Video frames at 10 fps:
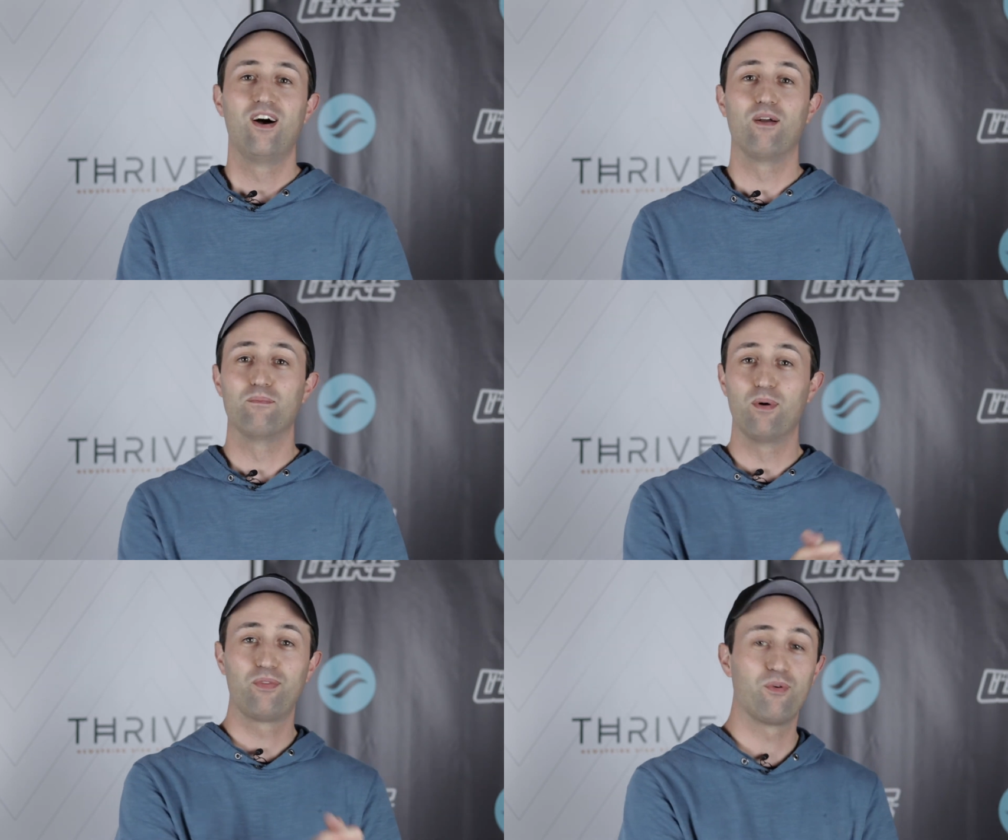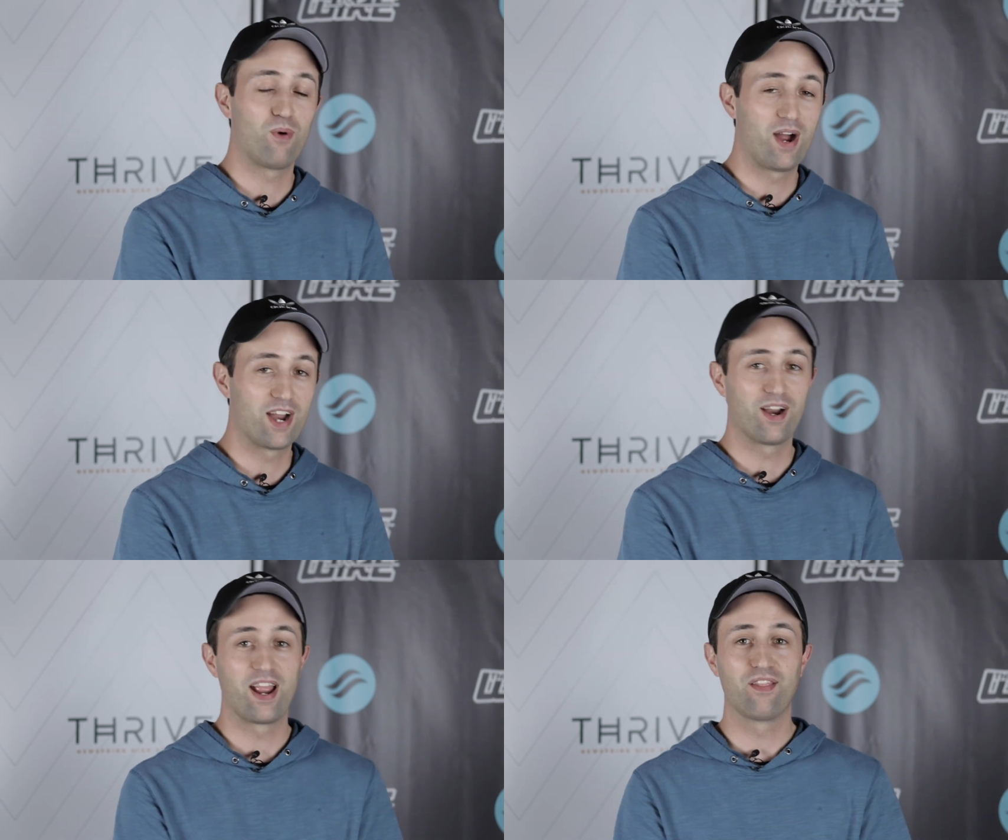on both The
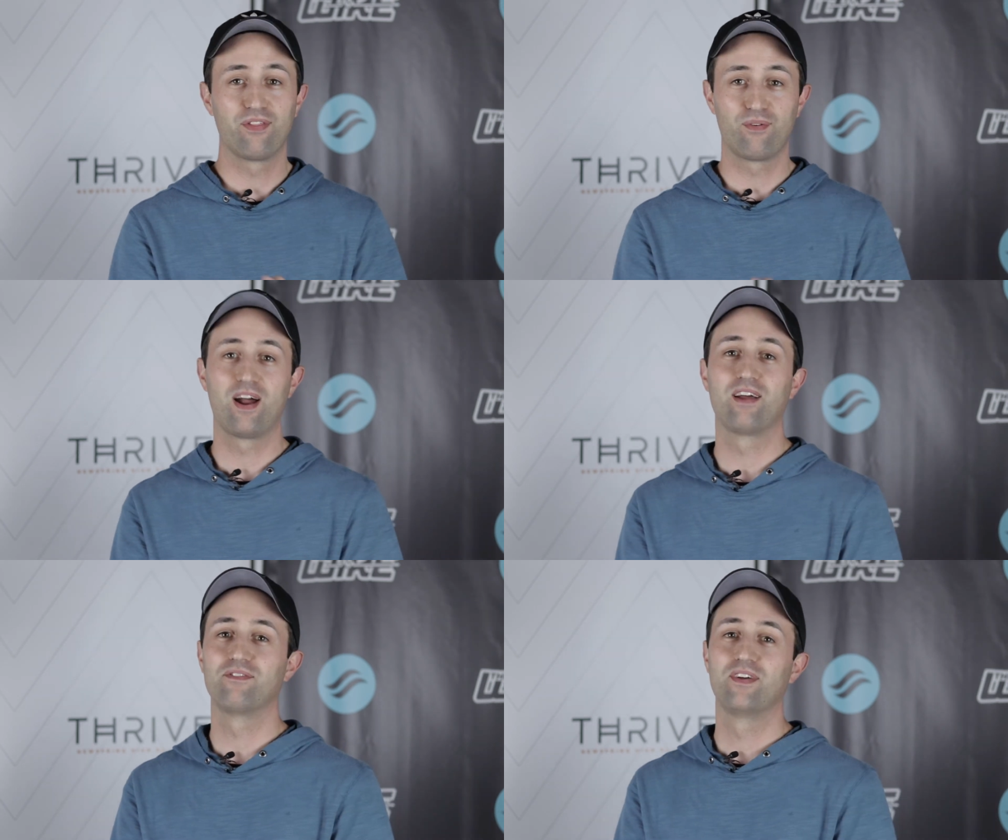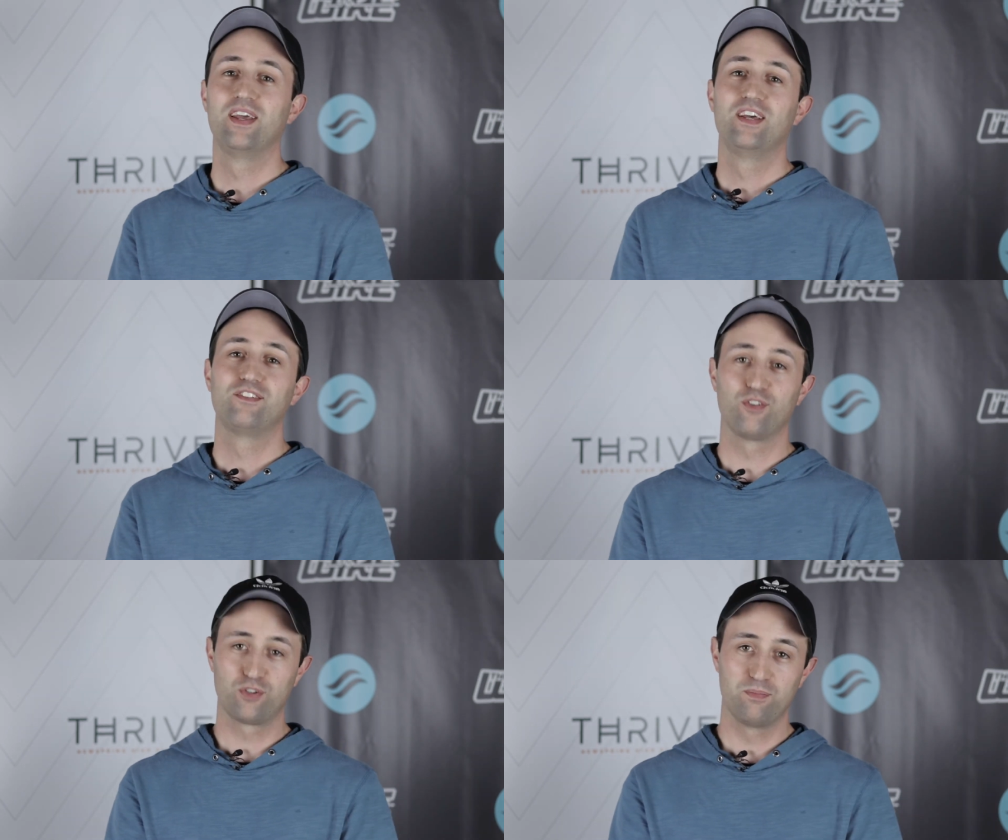Wire and Thrive
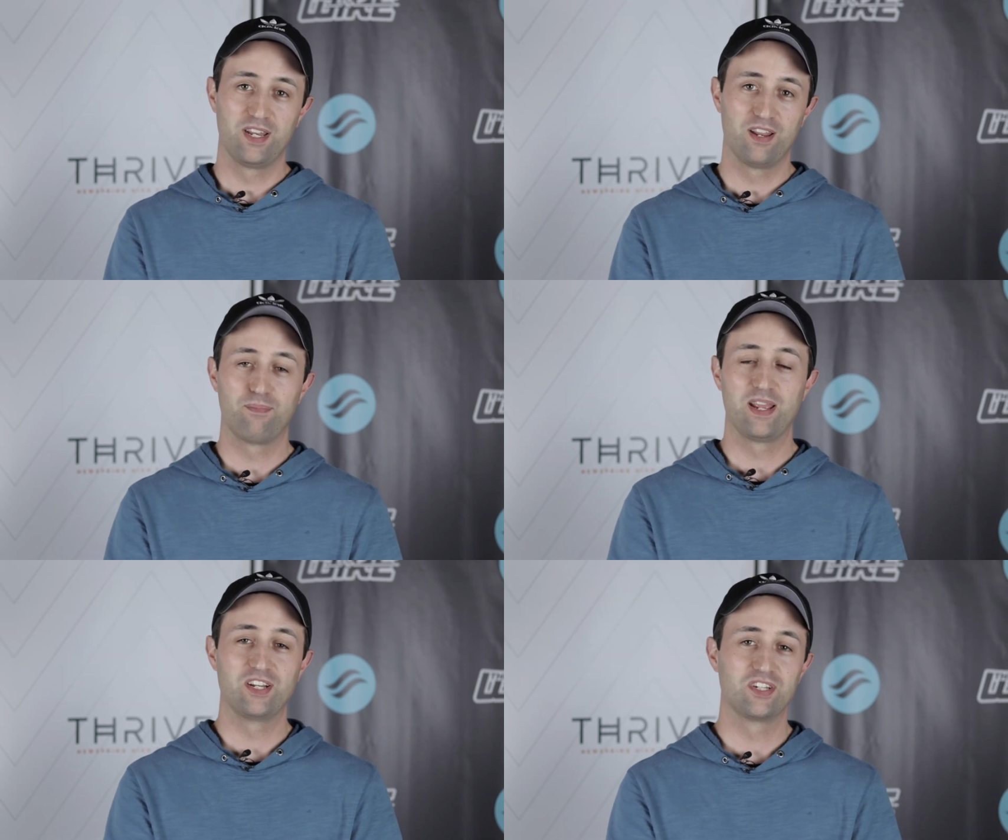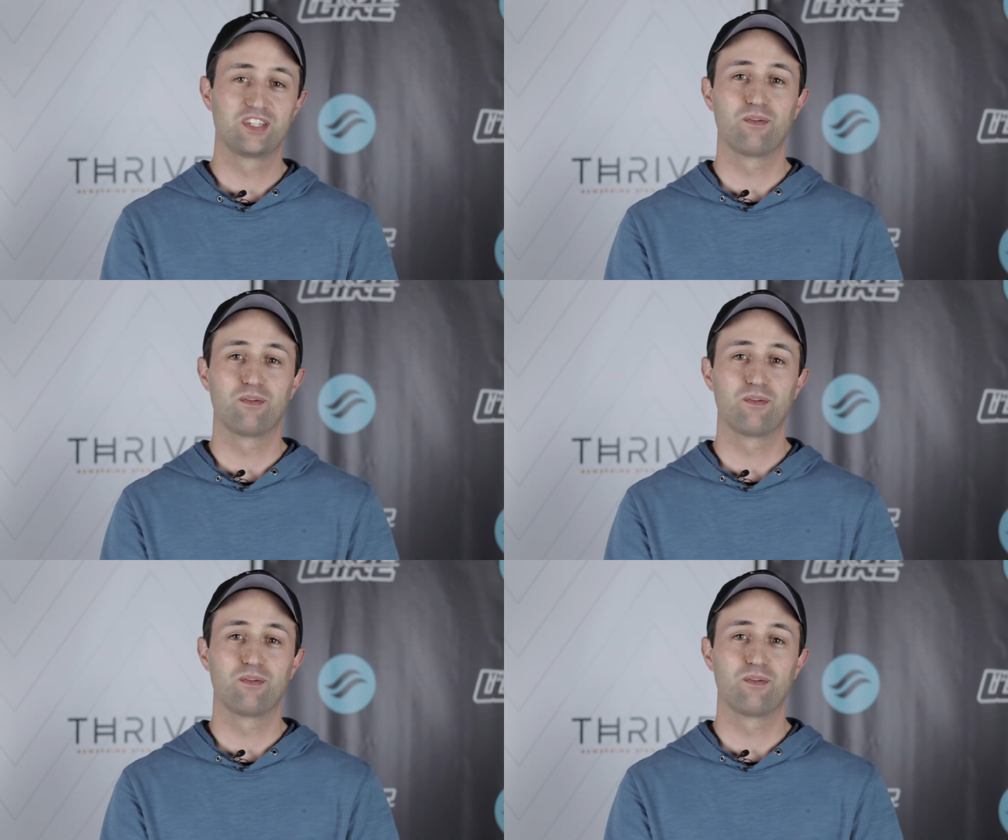social media pages.